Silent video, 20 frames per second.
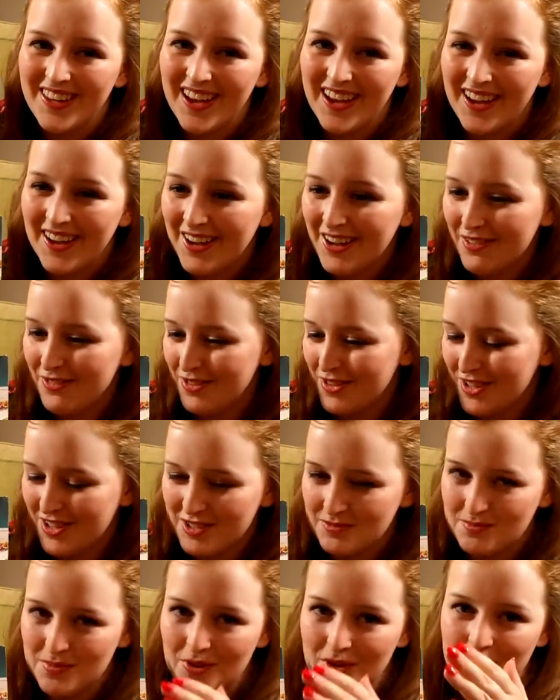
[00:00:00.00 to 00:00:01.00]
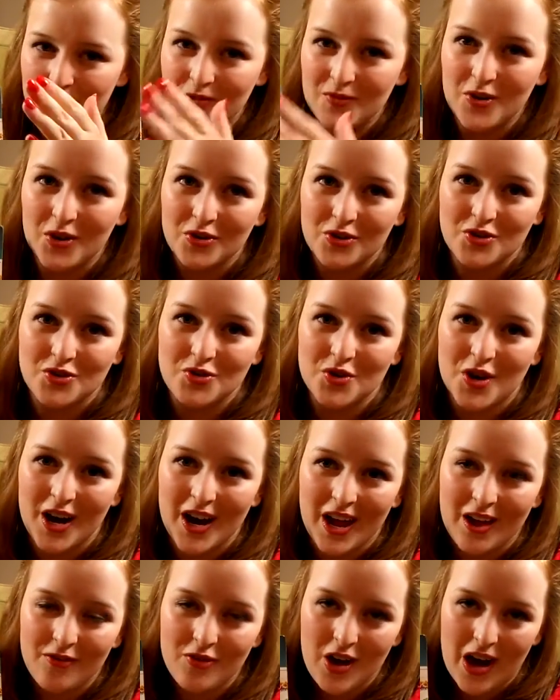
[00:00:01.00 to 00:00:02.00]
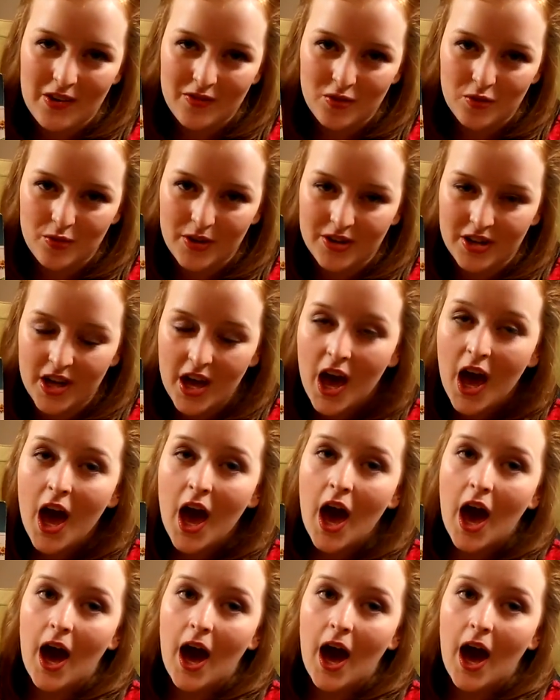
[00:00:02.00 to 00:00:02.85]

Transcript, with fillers: yay for this book. You've got to try it if you haven't already.